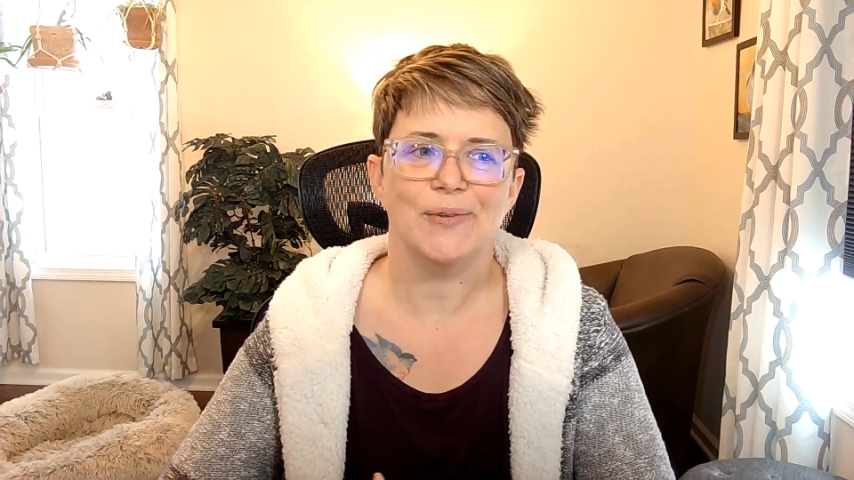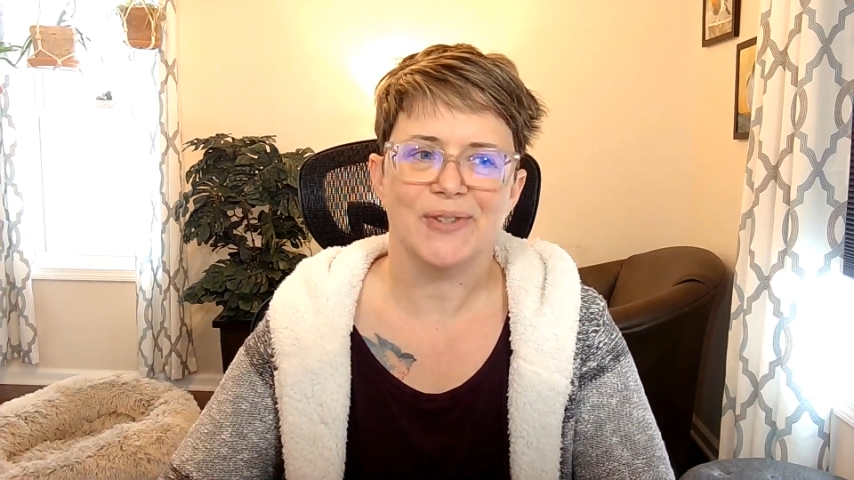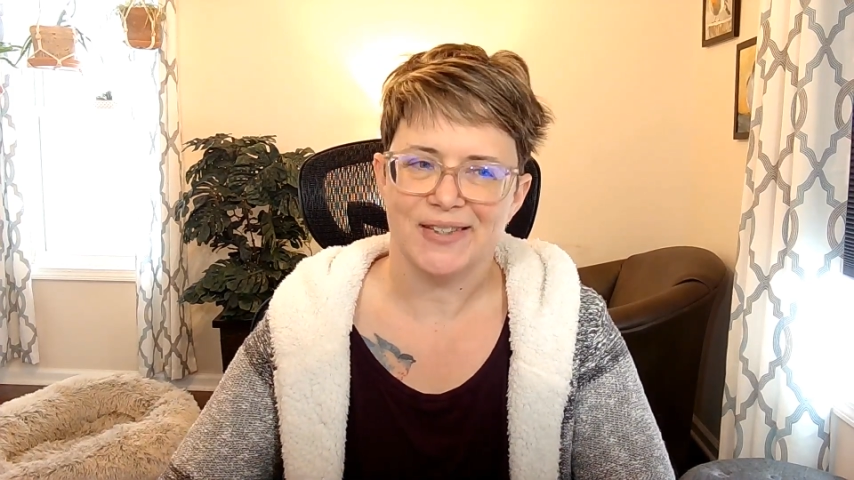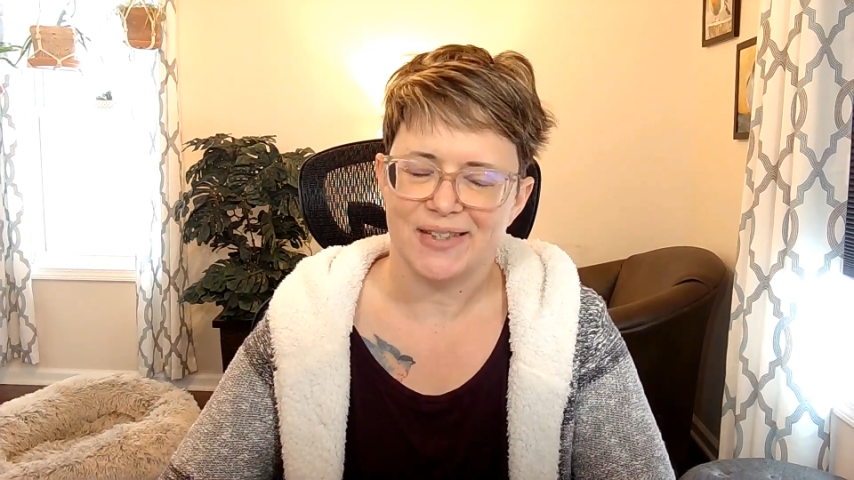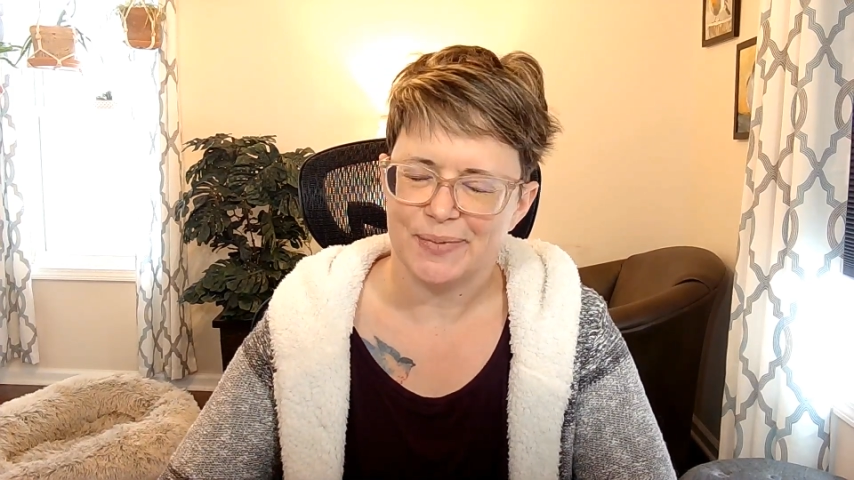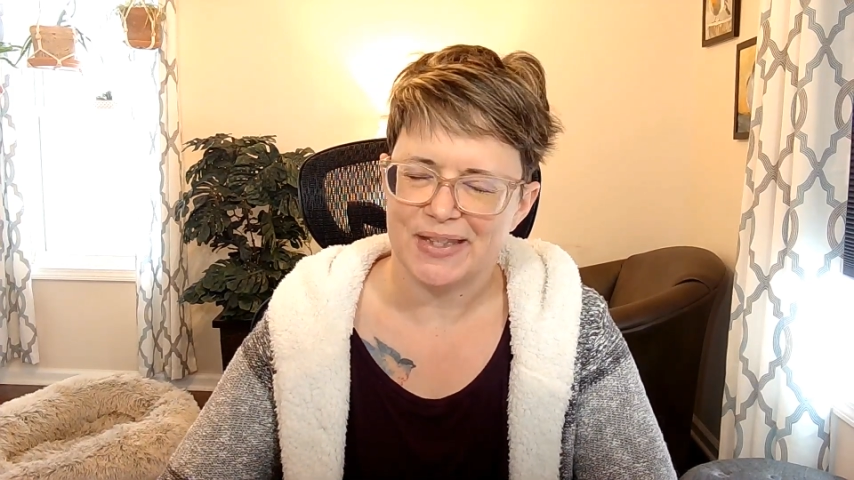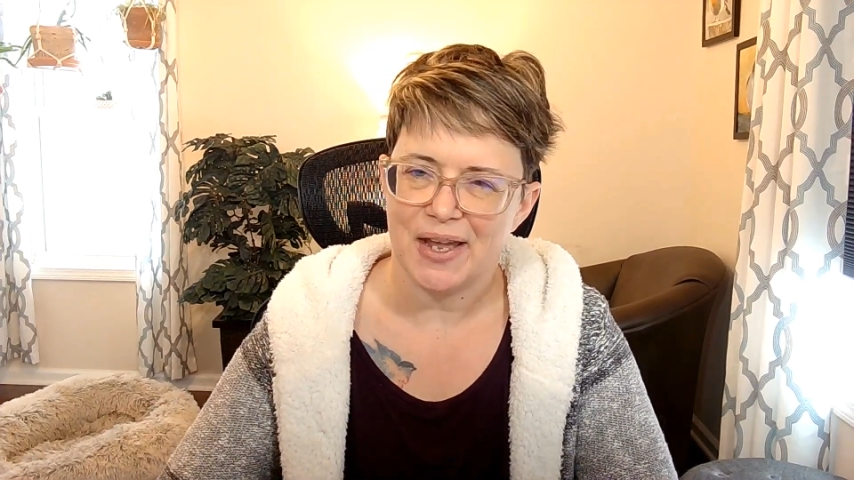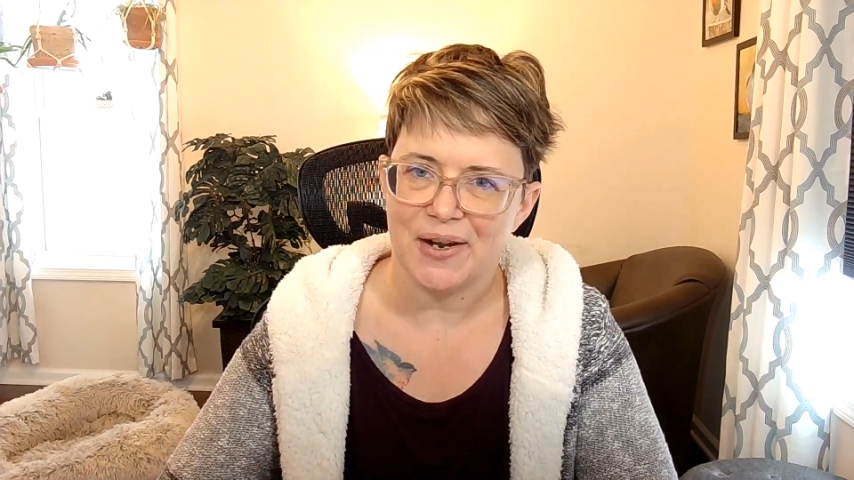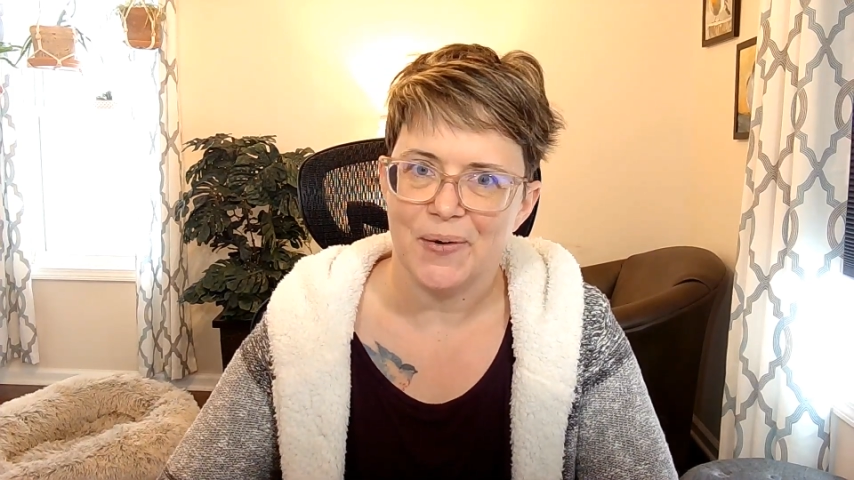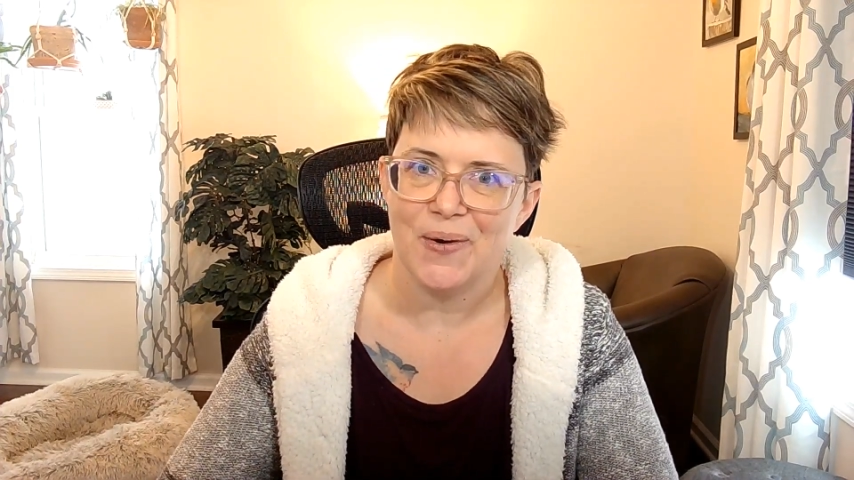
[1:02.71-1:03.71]
using
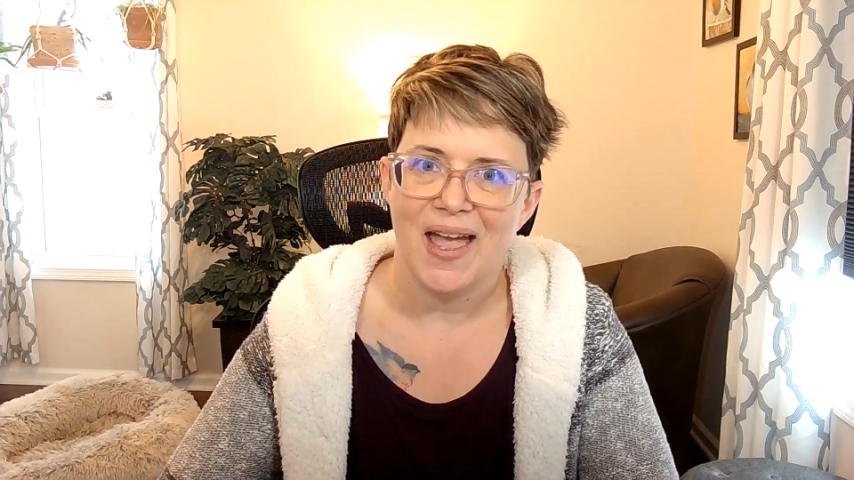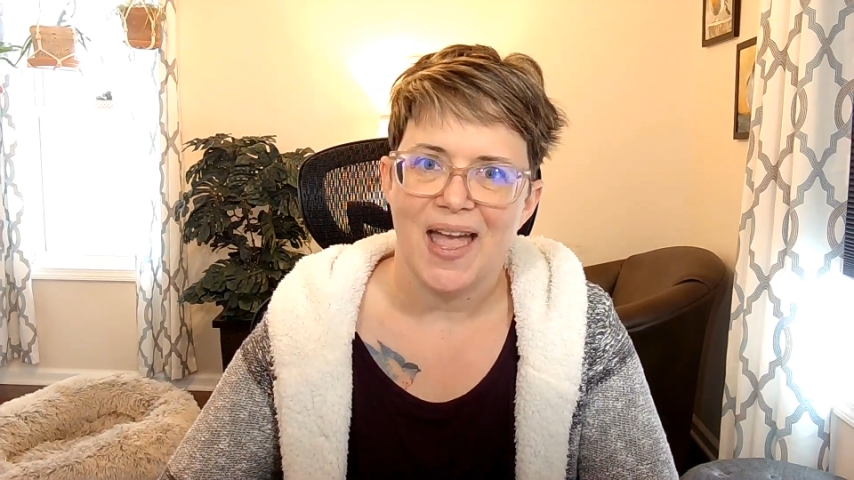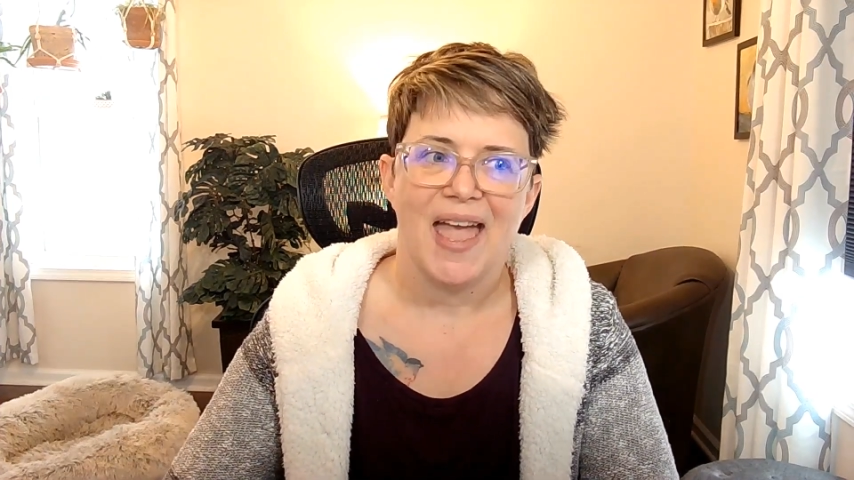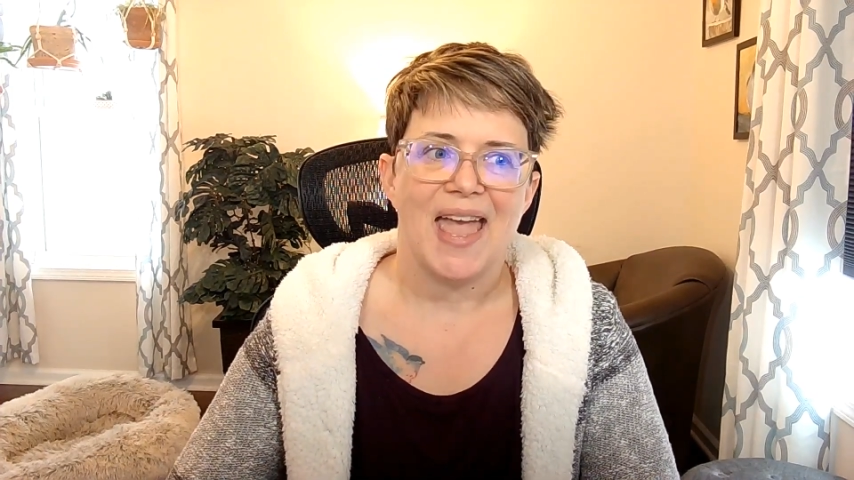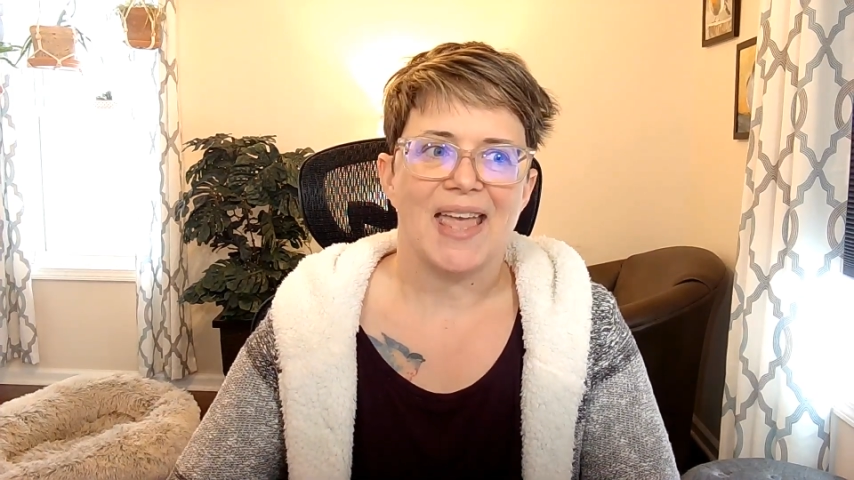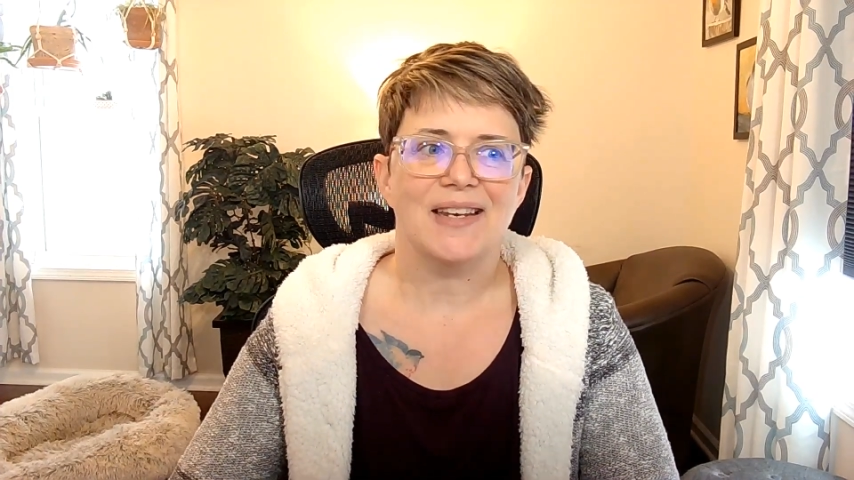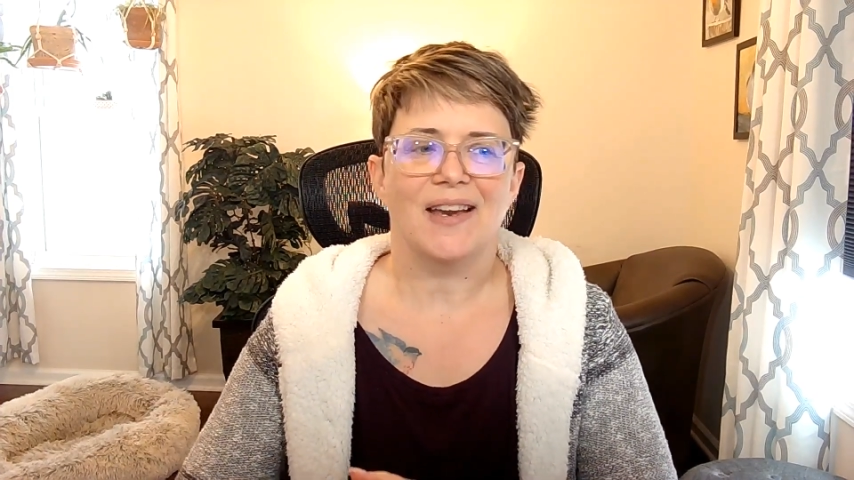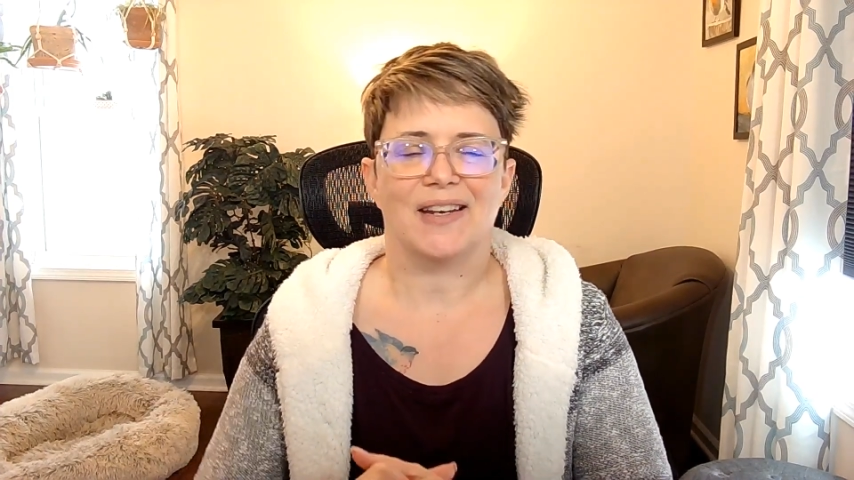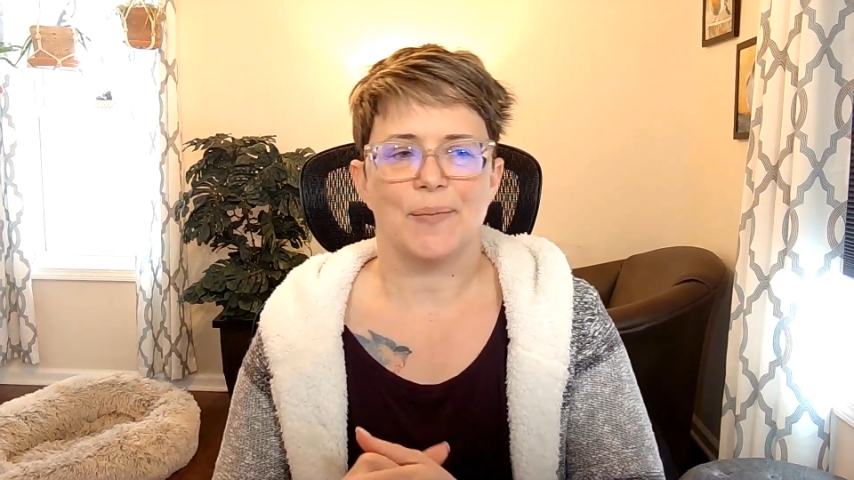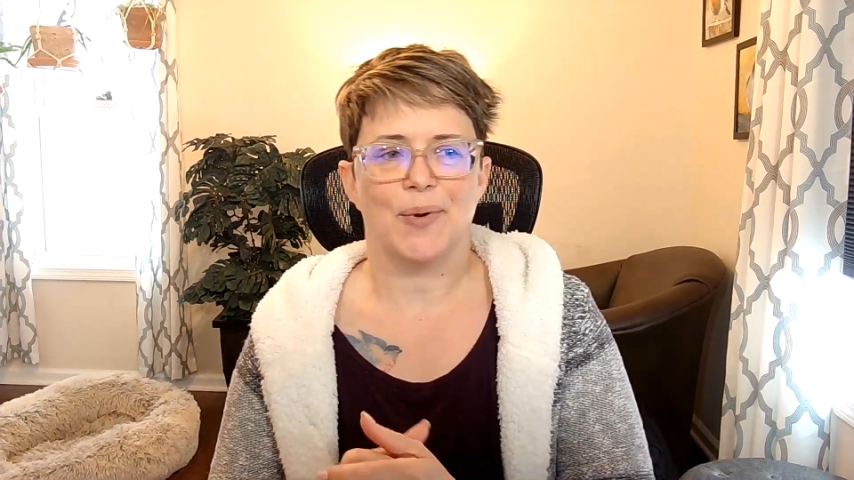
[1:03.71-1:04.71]
Dubsado and
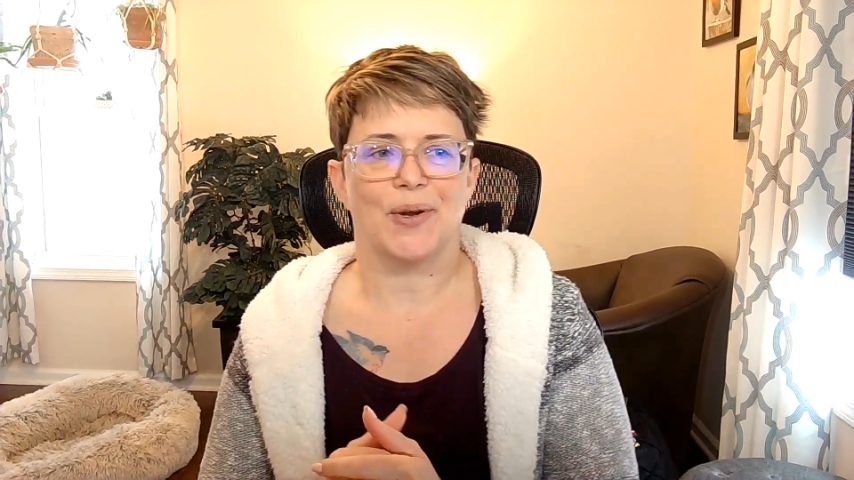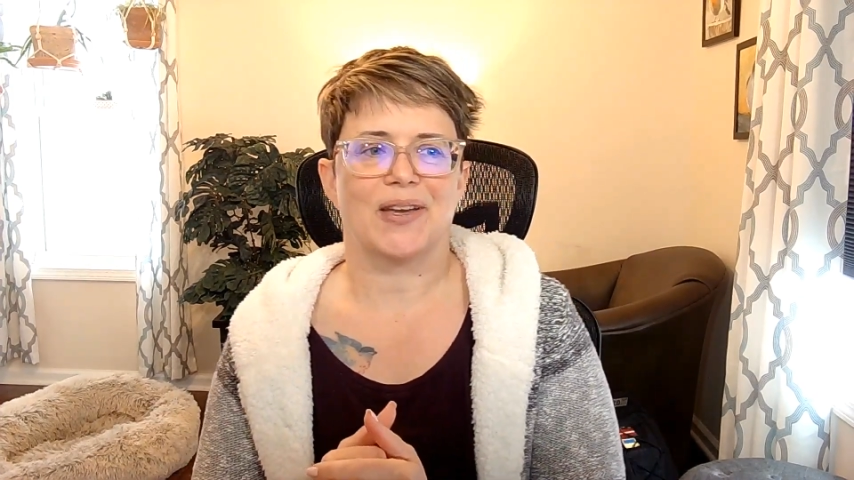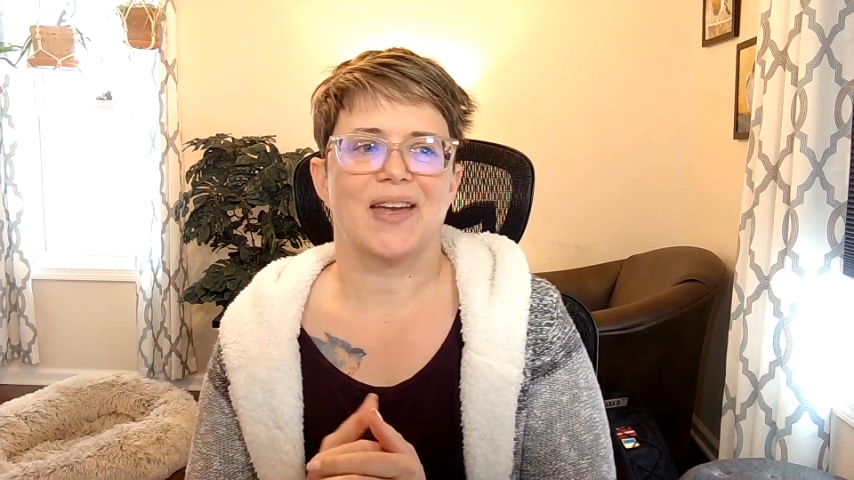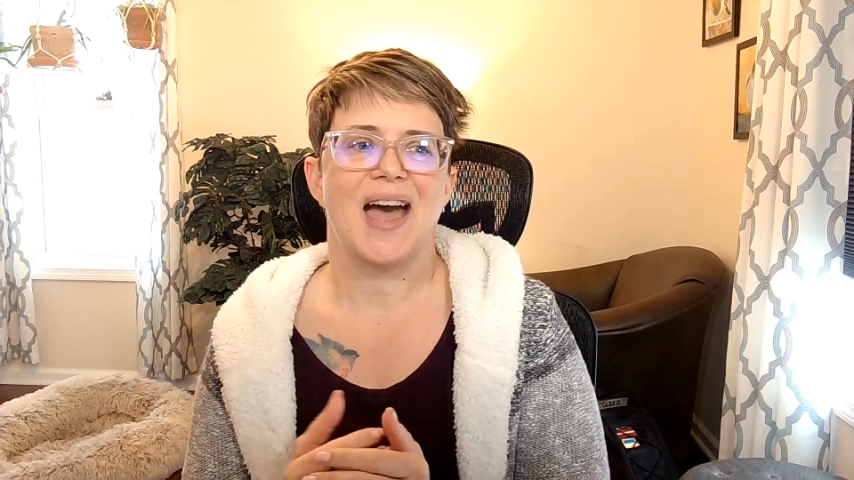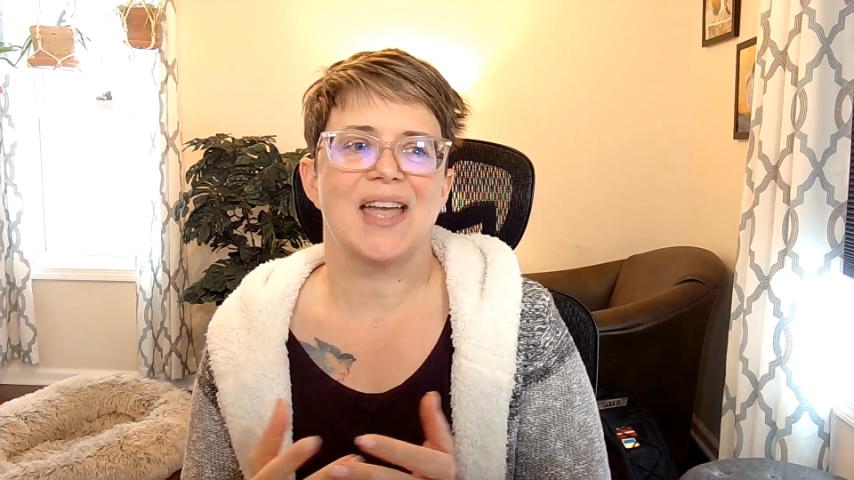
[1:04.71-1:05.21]
HoneyBook.